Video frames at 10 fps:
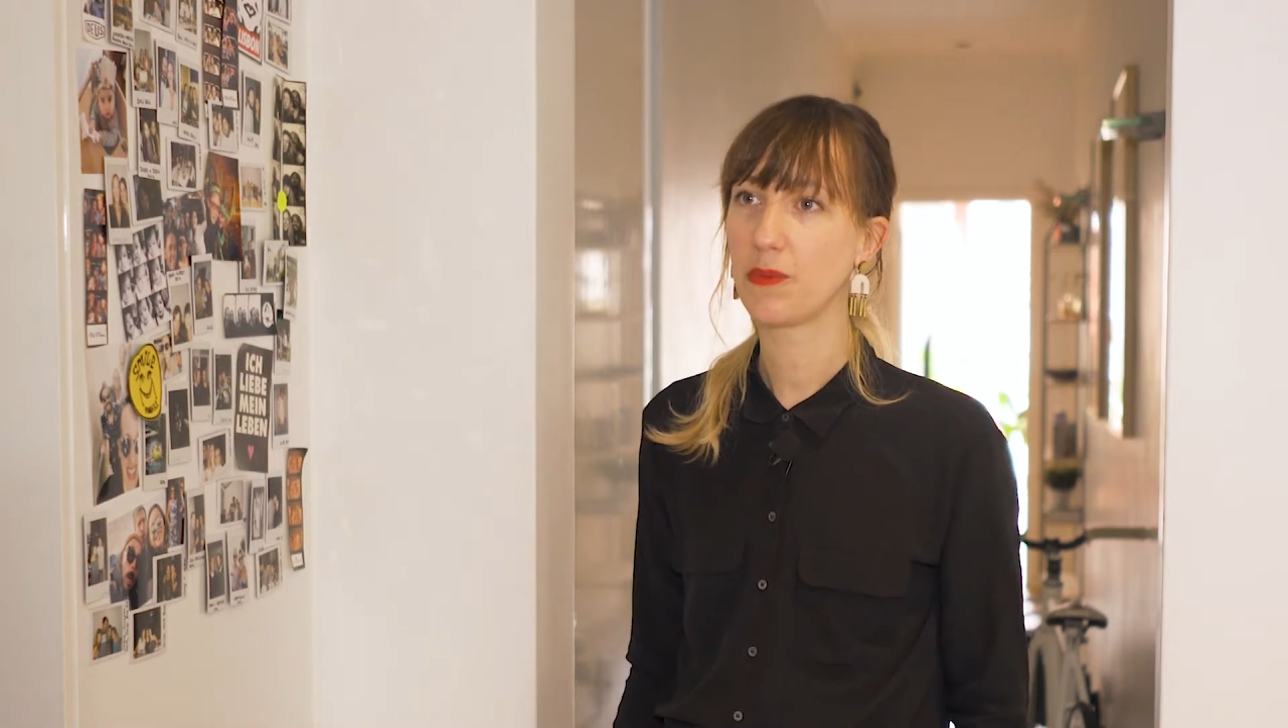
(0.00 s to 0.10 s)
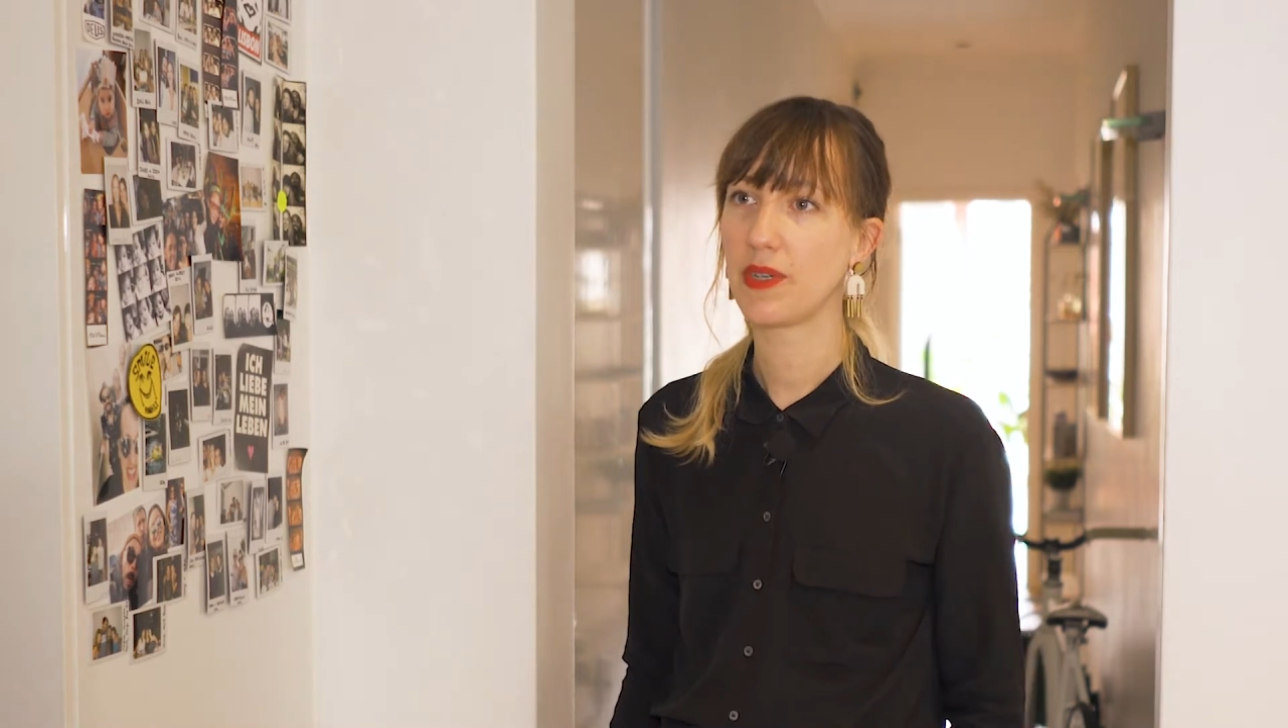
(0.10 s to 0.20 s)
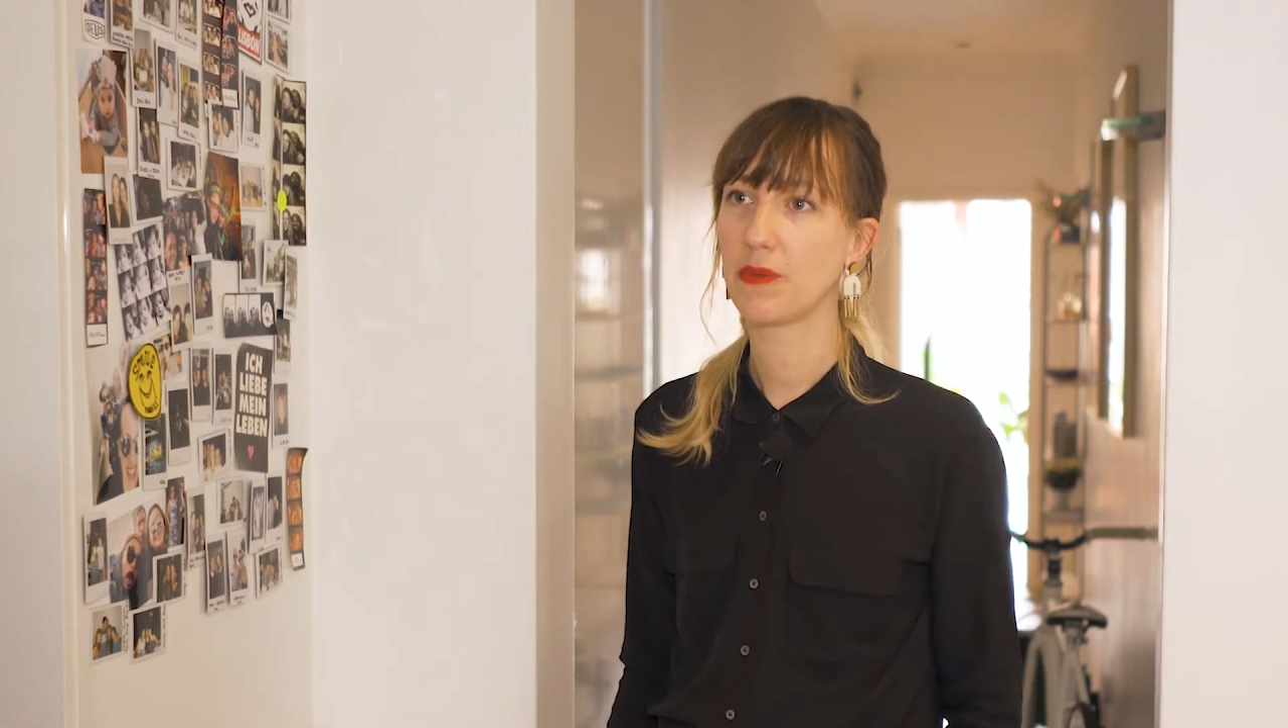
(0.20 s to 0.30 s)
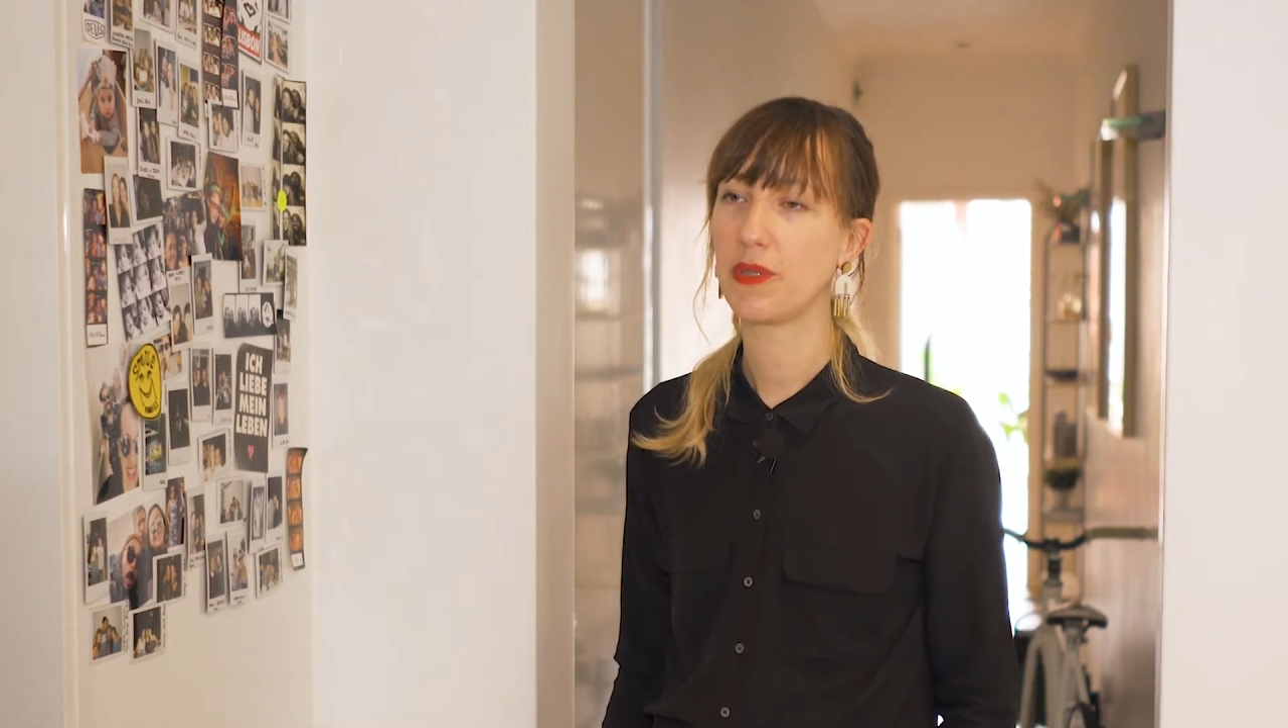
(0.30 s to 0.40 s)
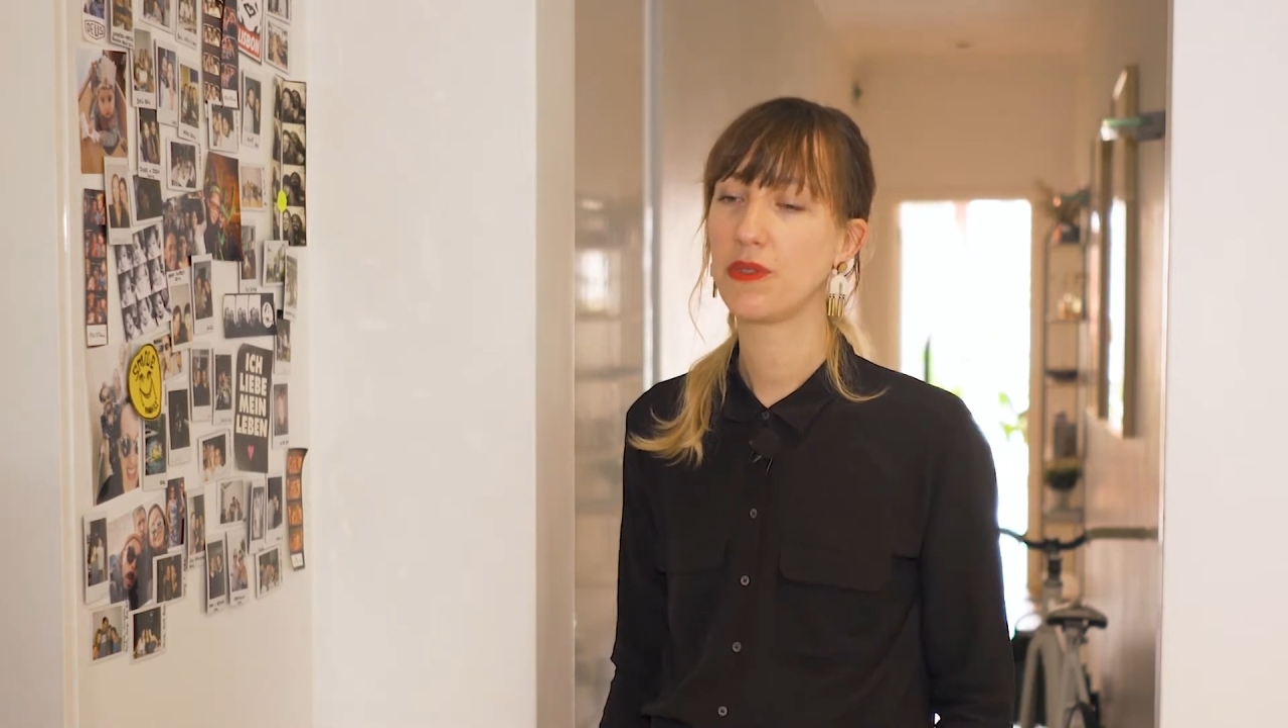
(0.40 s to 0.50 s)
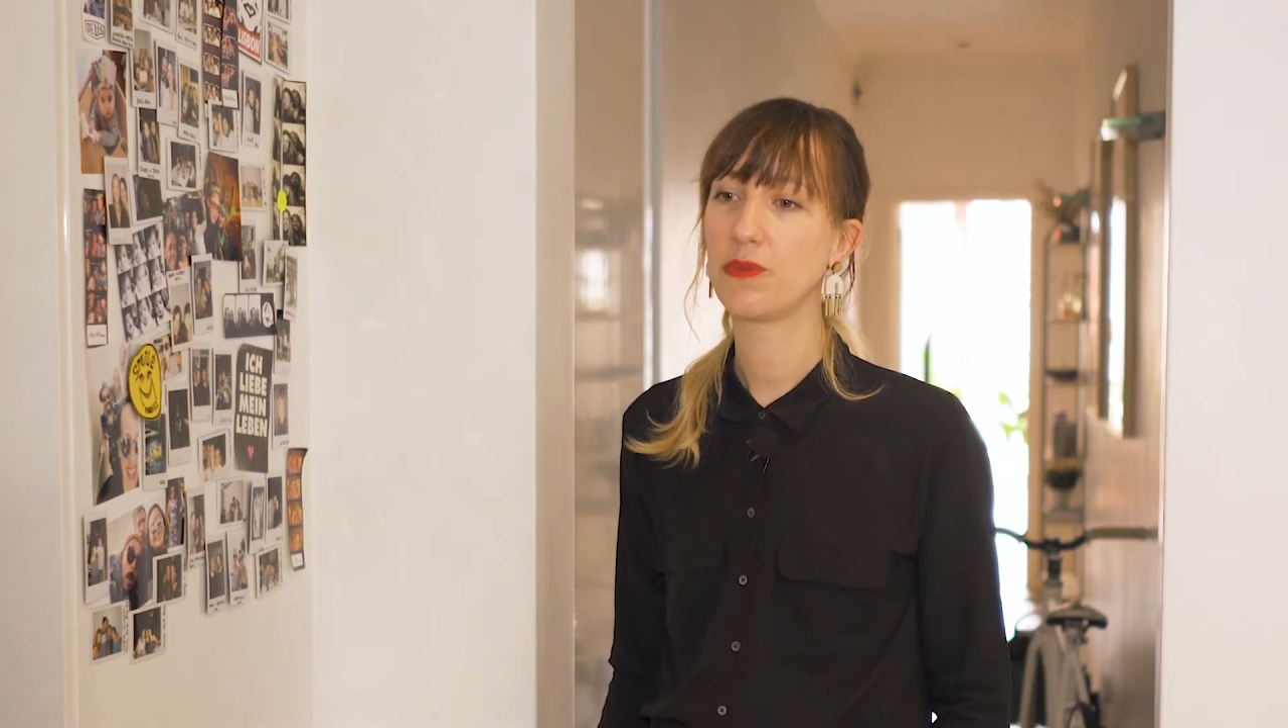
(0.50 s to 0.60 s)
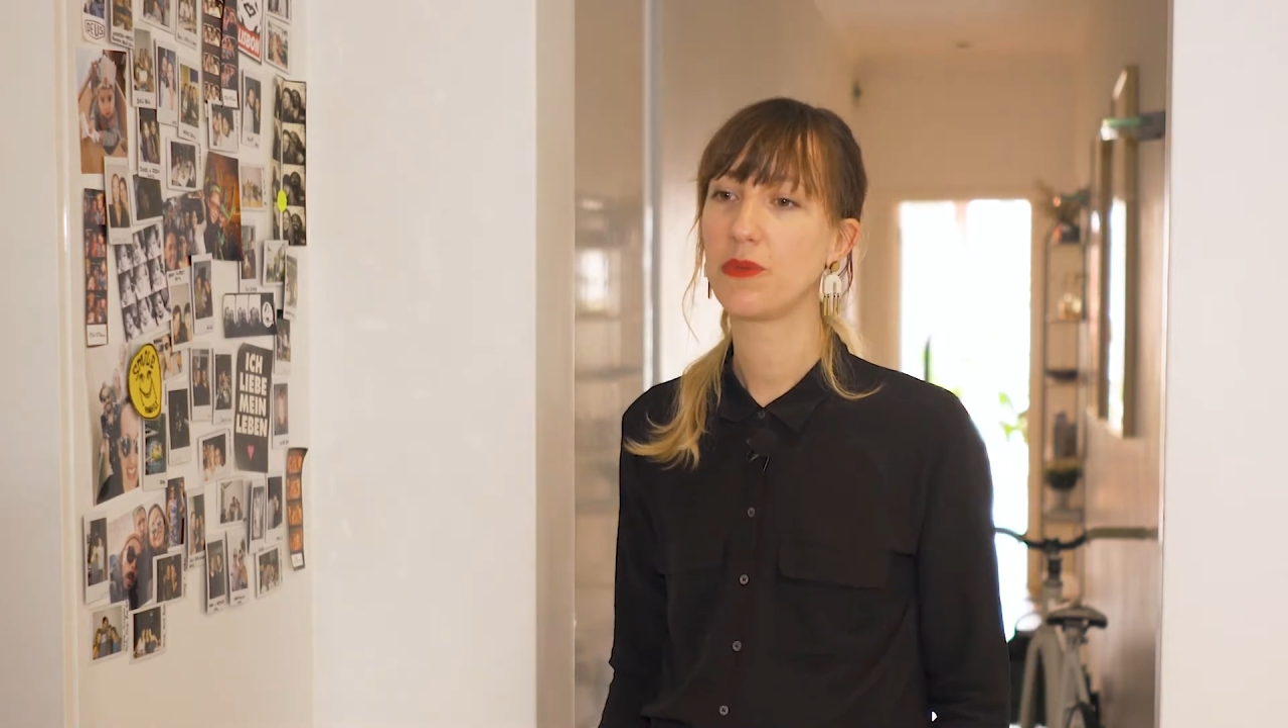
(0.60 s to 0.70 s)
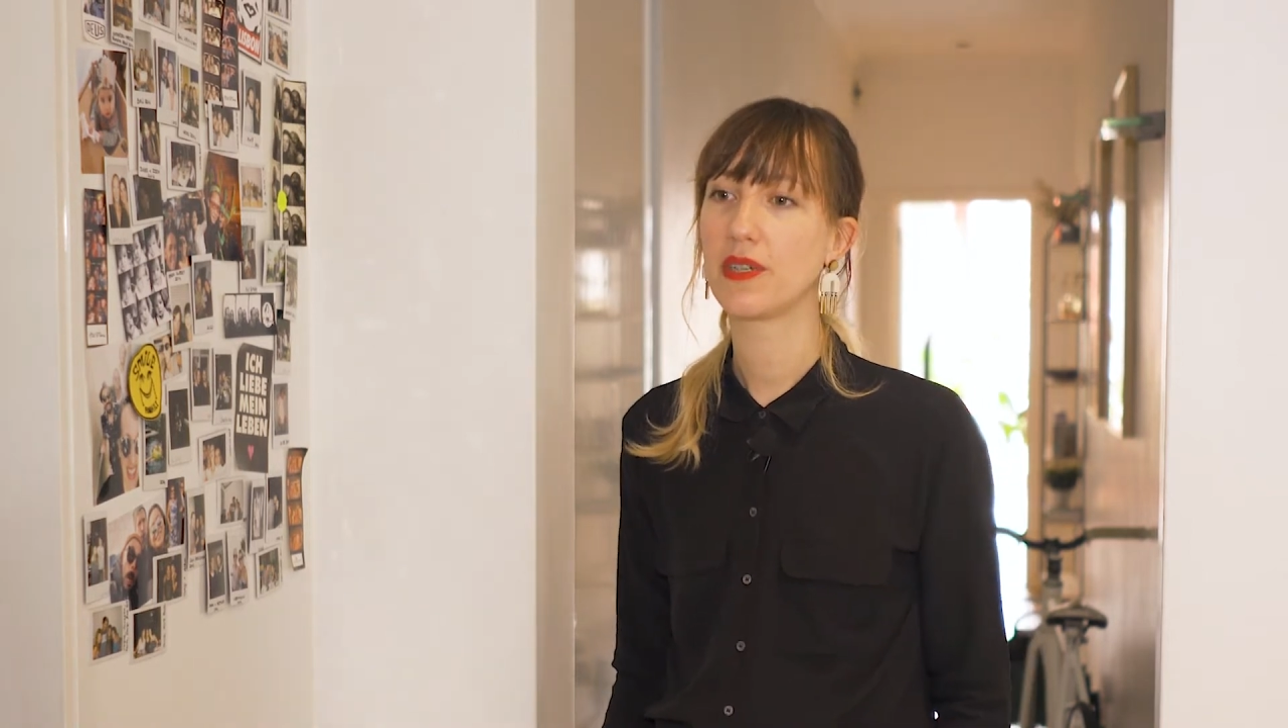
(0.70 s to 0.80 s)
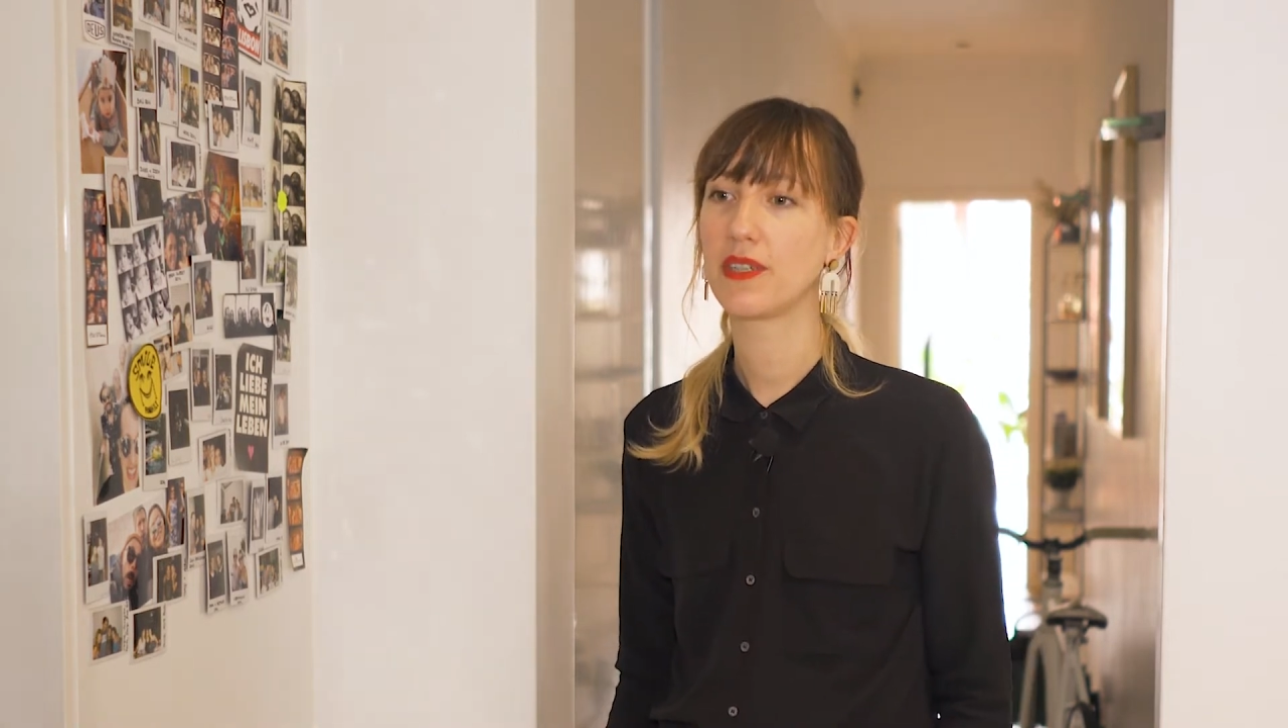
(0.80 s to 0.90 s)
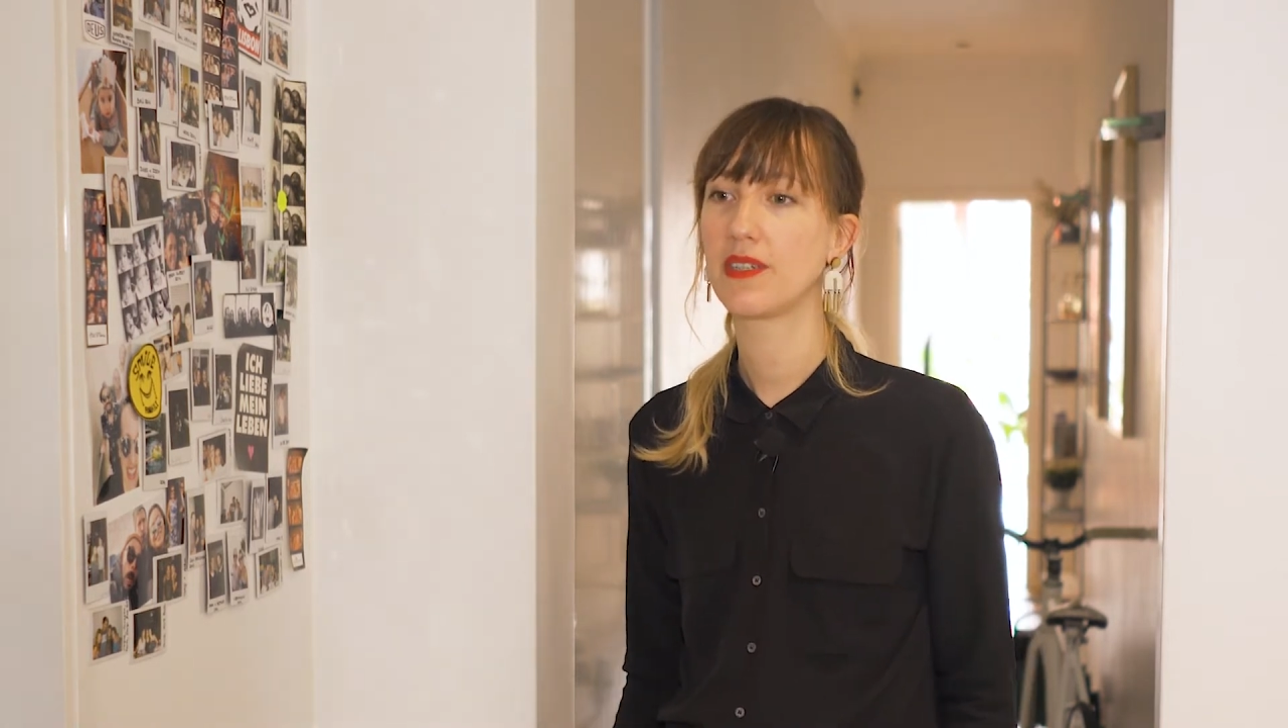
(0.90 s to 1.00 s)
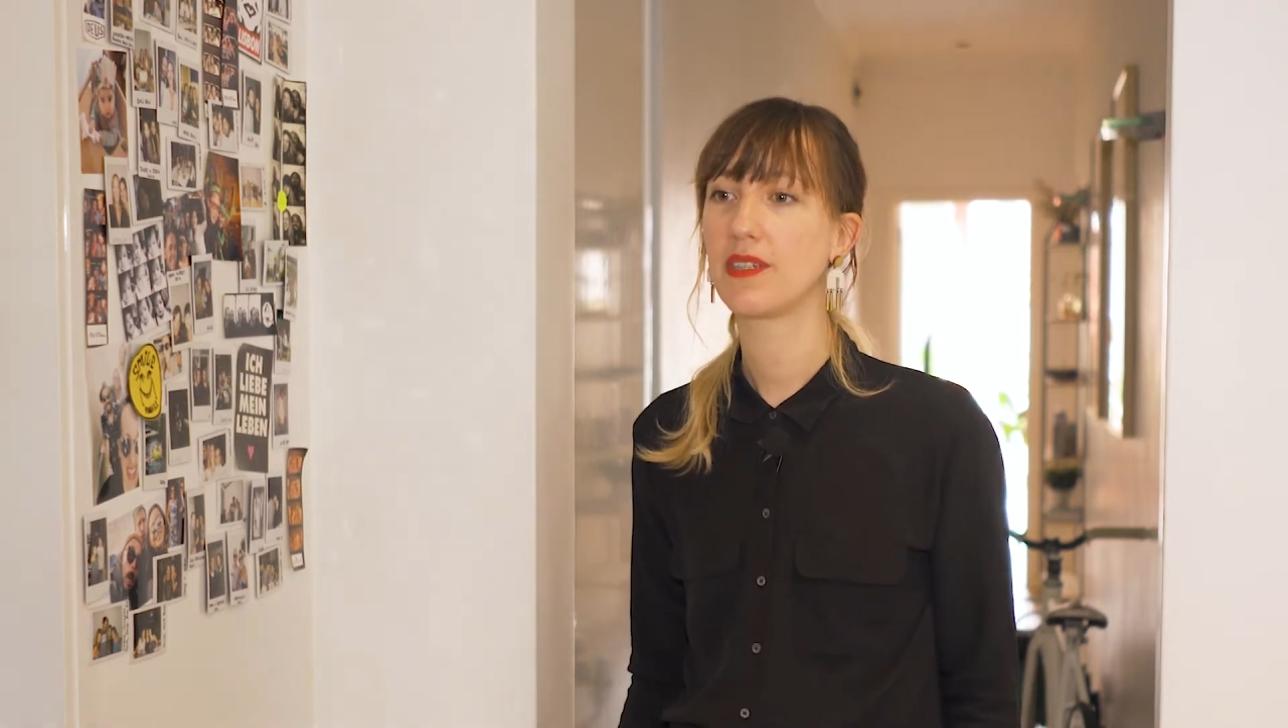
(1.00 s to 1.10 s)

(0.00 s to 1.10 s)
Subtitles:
where we do